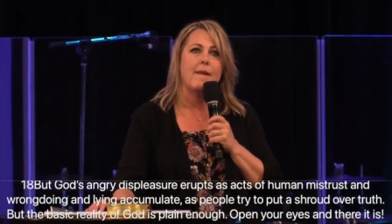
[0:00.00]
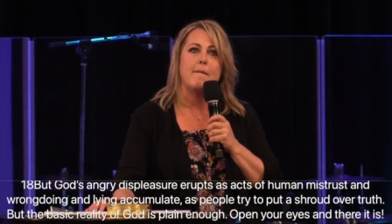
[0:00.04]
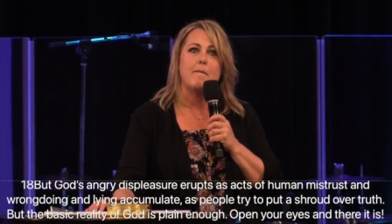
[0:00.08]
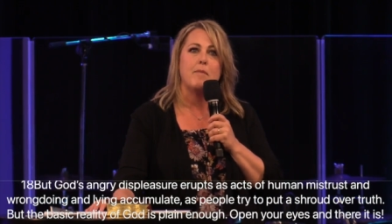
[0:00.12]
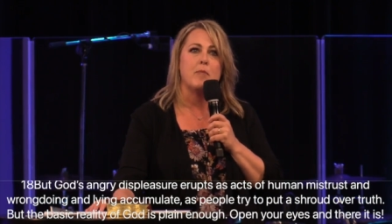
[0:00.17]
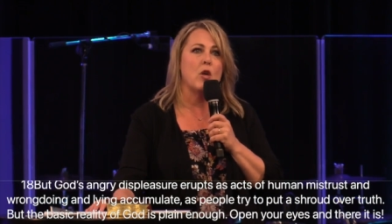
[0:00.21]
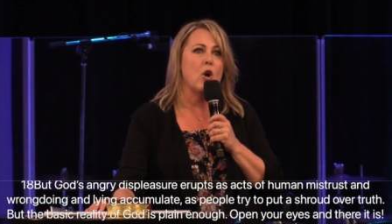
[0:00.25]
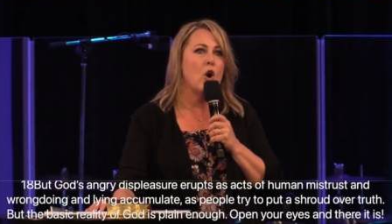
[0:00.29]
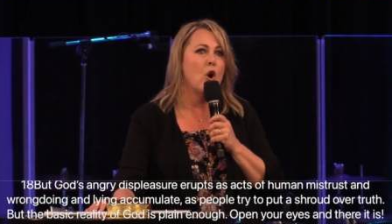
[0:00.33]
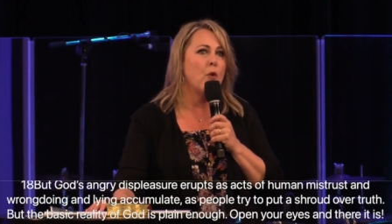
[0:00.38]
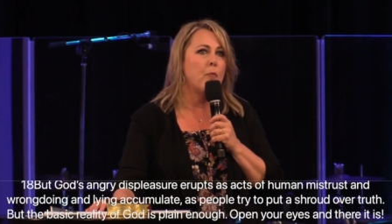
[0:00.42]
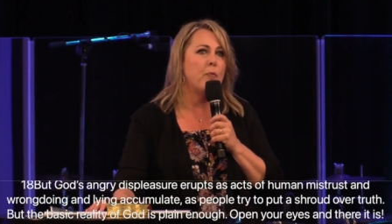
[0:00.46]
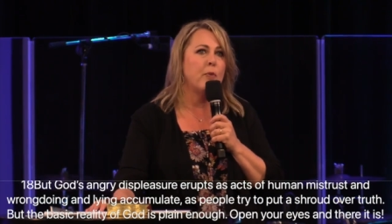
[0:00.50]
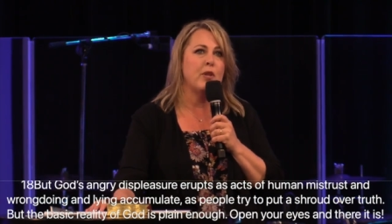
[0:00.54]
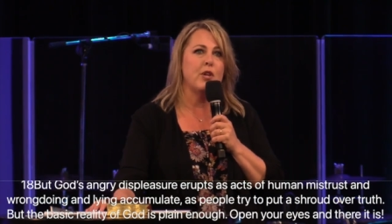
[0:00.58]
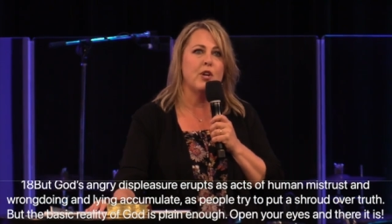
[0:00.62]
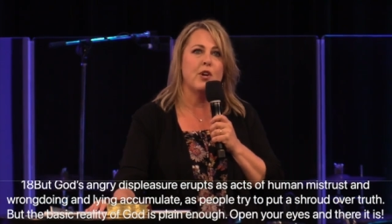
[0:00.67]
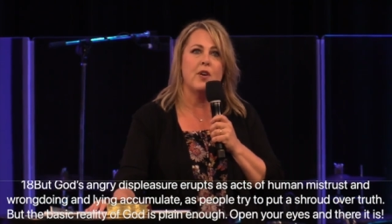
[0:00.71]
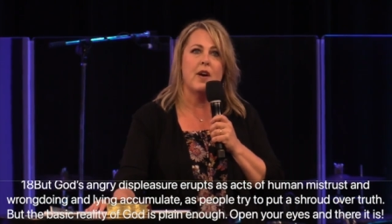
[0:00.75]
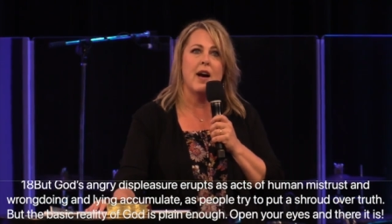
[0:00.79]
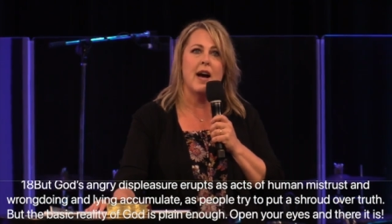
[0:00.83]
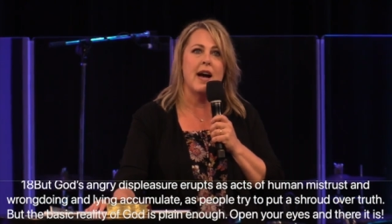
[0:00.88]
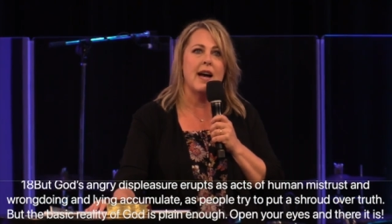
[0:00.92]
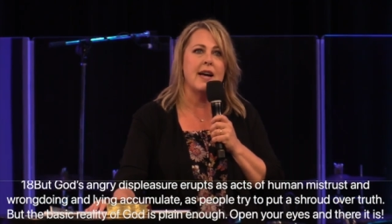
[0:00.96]
Open your
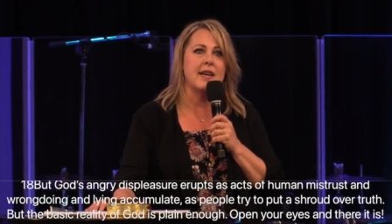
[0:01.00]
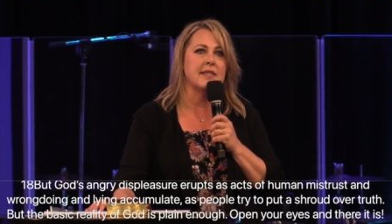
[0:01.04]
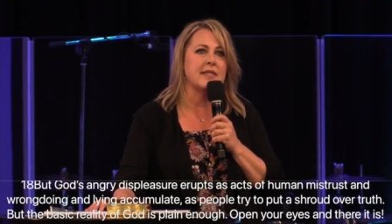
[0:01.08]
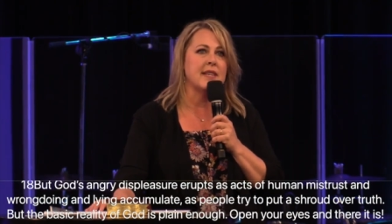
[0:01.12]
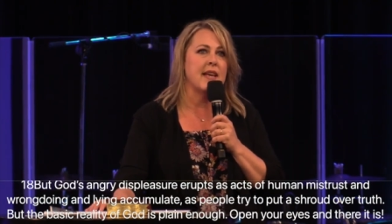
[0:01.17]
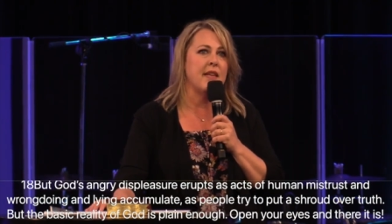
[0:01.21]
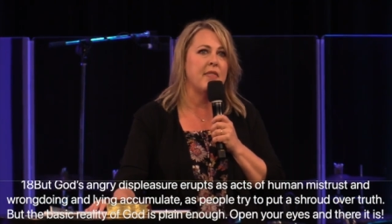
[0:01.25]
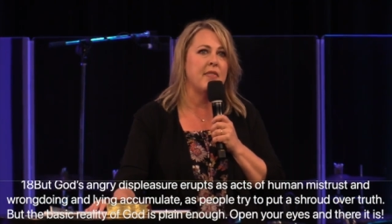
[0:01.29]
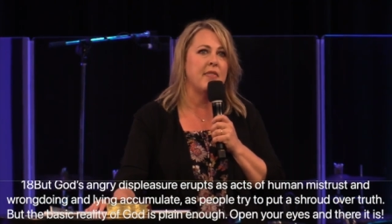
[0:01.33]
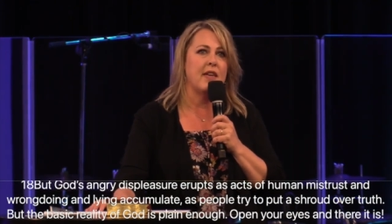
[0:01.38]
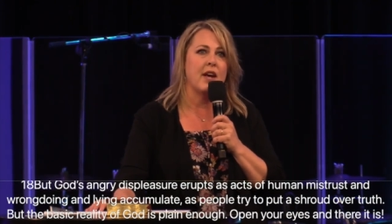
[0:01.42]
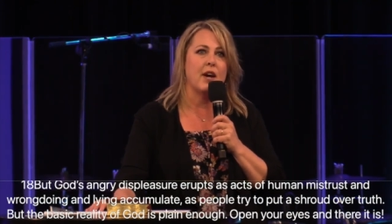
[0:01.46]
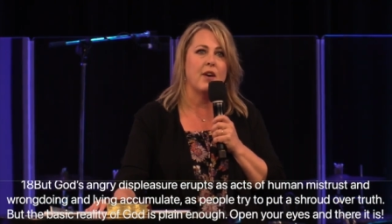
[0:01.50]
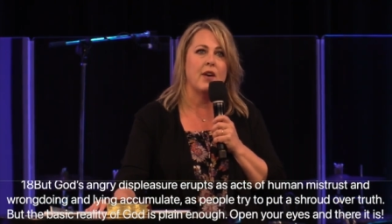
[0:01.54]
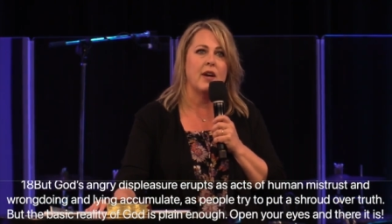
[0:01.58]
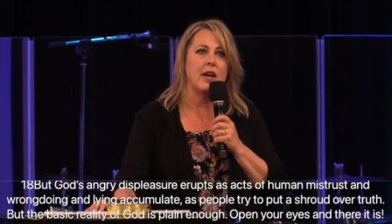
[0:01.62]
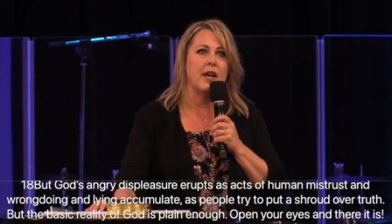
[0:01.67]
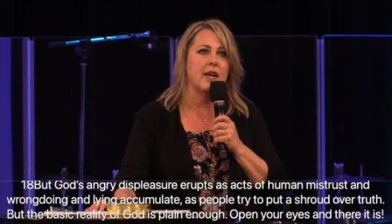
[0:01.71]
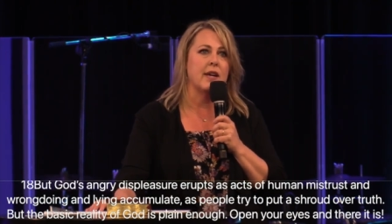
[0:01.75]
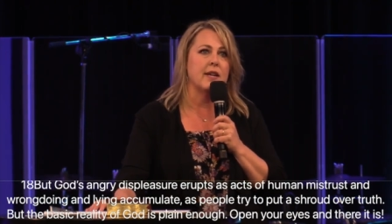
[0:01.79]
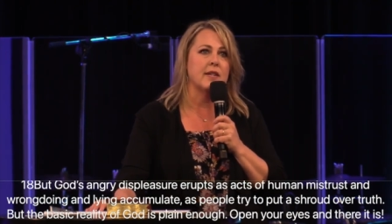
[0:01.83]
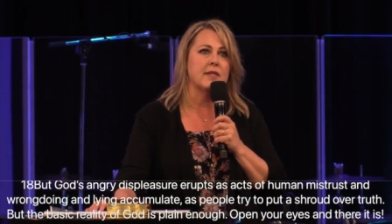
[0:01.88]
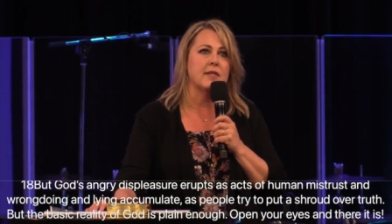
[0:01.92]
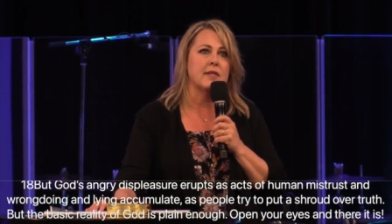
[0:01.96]
eyes, and there it
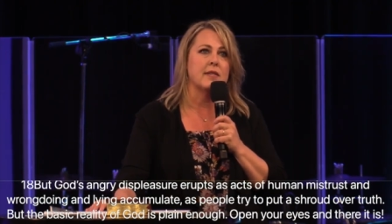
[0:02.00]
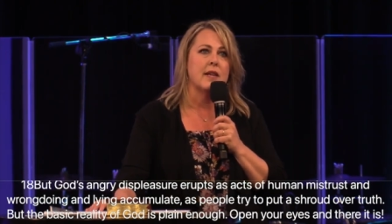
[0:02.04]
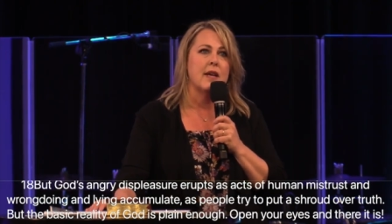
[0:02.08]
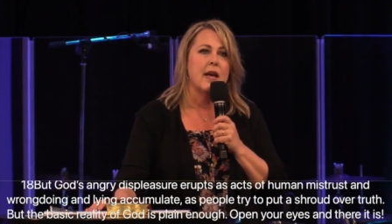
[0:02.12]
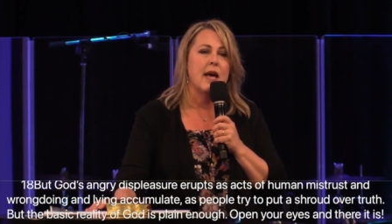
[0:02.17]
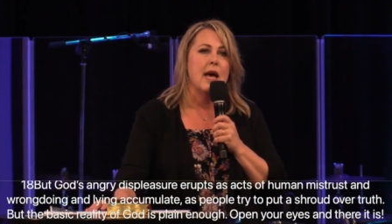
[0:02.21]
is.